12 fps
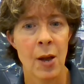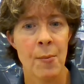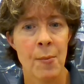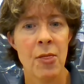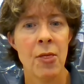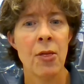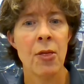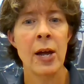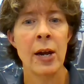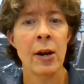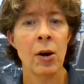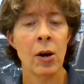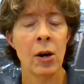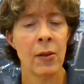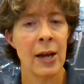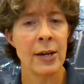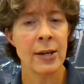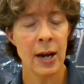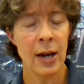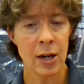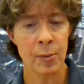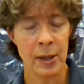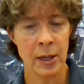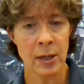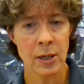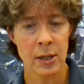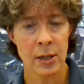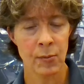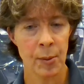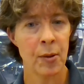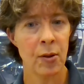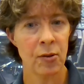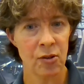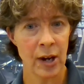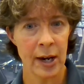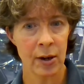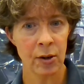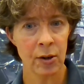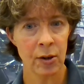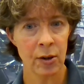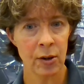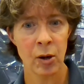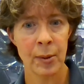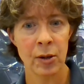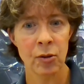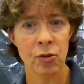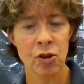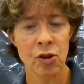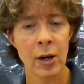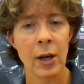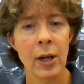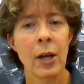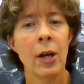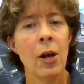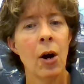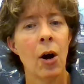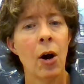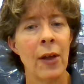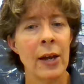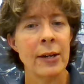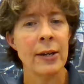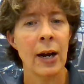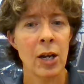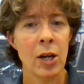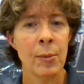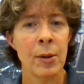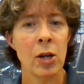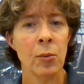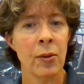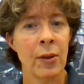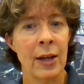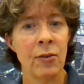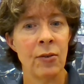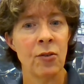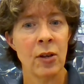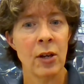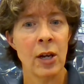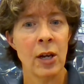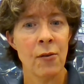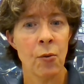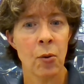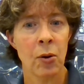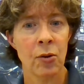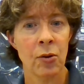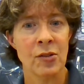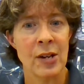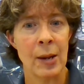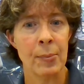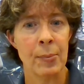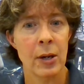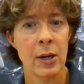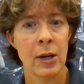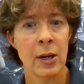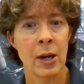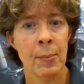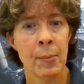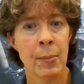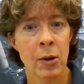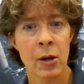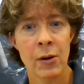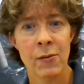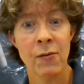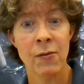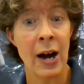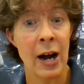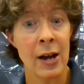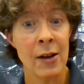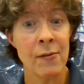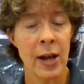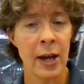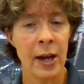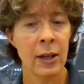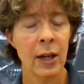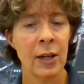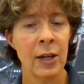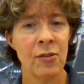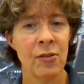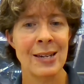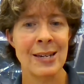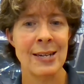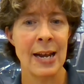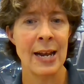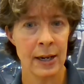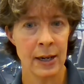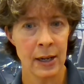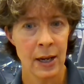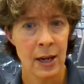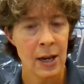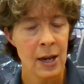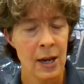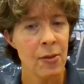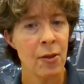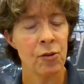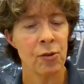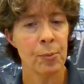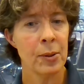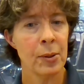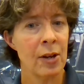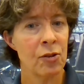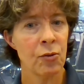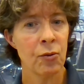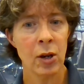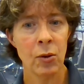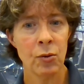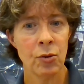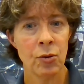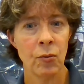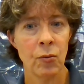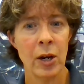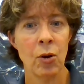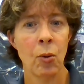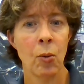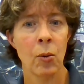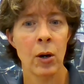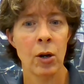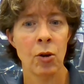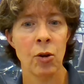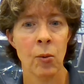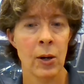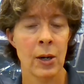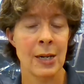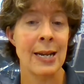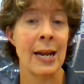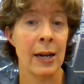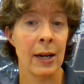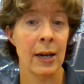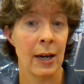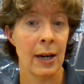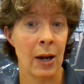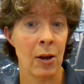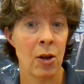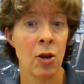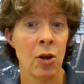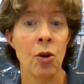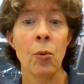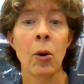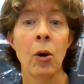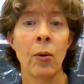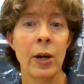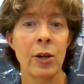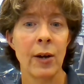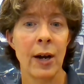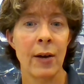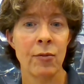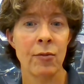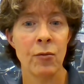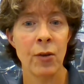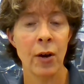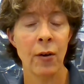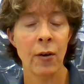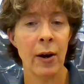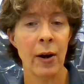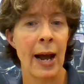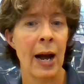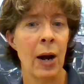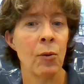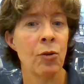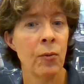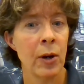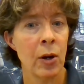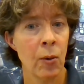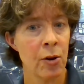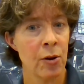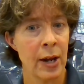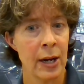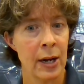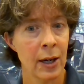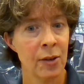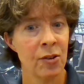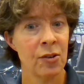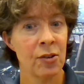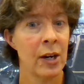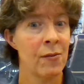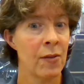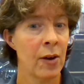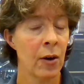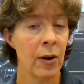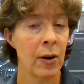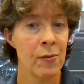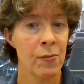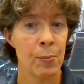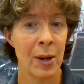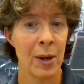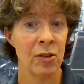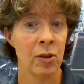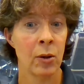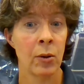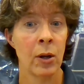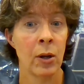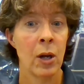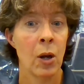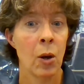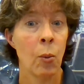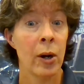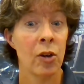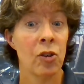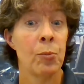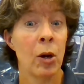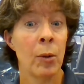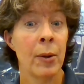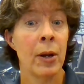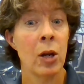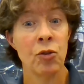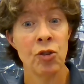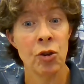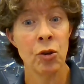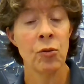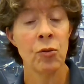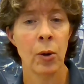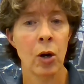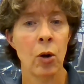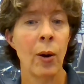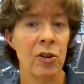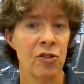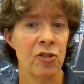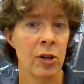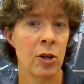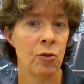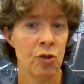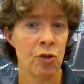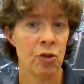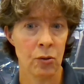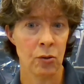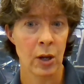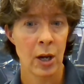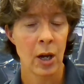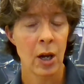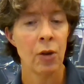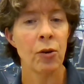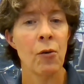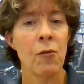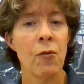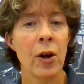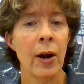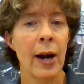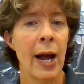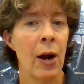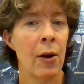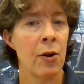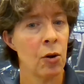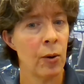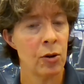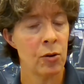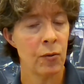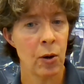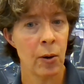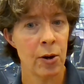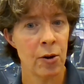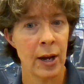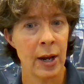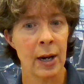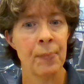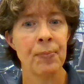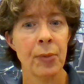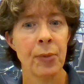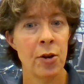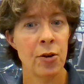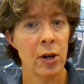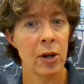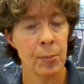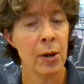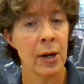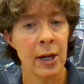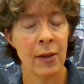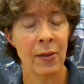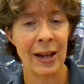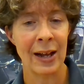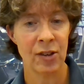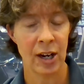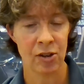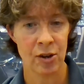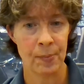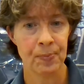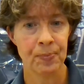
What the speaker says: Then on that document, remember this is titled experimental chart, on that document you will then see for step number 5, analyze the data. There's a place for you to record your data. You are going to have to figure out how to record your data because it's going to vary based on what experiment you choose and what question you choose. So figure out how you're going to record your data and you can put it in that section.